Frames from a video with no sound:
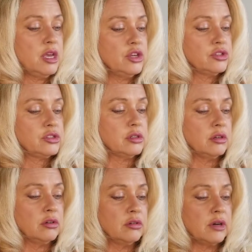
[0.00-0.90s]

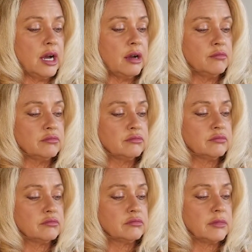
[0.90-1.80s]
So
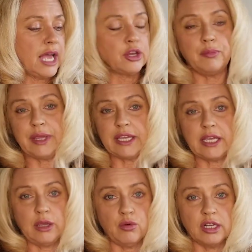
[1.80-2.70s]
I could pick
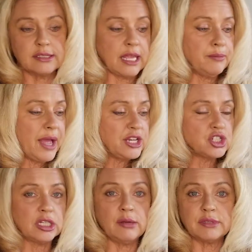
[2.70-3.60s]
keywords like
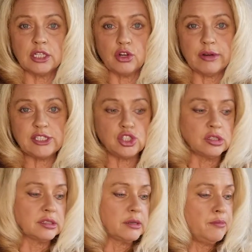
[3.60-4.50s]
pendulums and
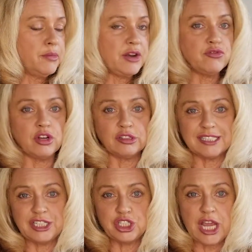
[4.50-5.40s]
crystals and minerals
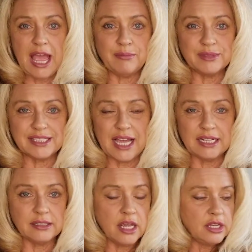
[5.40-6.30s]
and gems
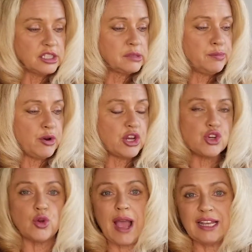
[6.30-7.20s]
and
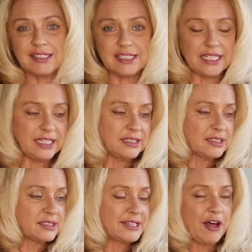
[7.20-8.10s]
spirituality and
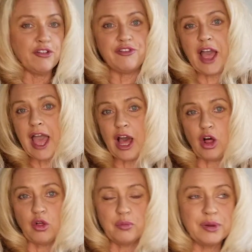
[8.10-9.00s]

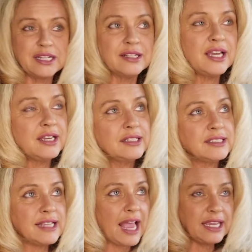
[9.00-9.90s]
self-help and
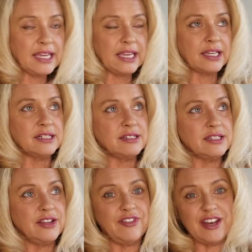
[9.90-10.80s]
psychic and
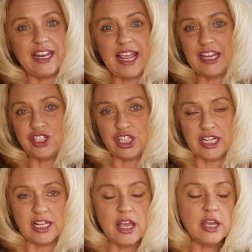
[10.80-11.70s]
divination.
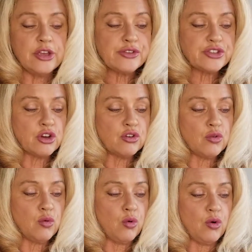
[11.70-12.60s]
So
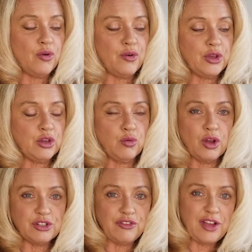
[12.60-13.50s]
you want
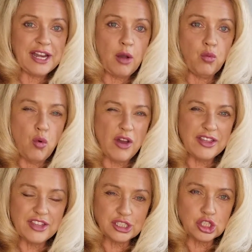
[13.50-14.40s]
to find out what are
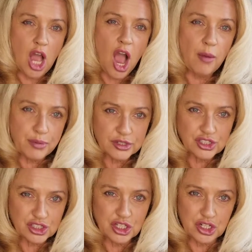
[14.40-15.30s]
the top
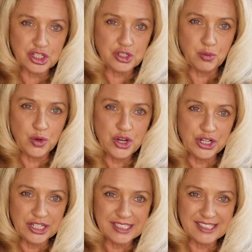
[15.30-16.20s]
searched
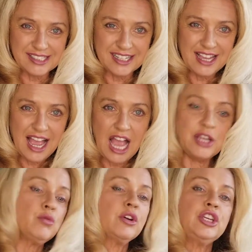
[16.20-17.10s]
words, and you
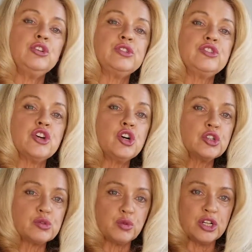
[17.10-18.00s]
want to use
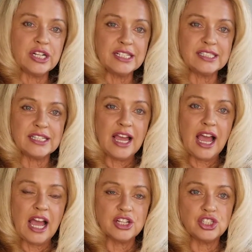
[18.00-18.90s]
those words
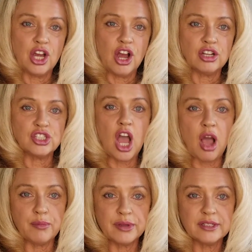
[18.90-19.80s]
as your
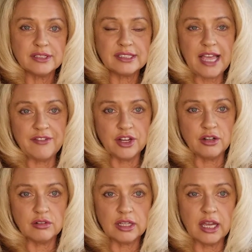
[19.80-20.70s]
top 7
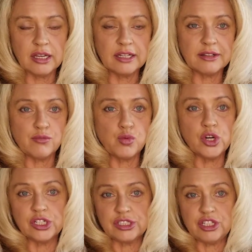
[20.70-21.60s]

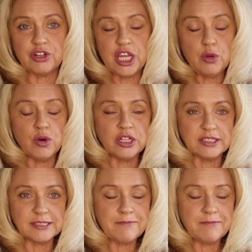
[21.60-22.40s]
words, your keywords.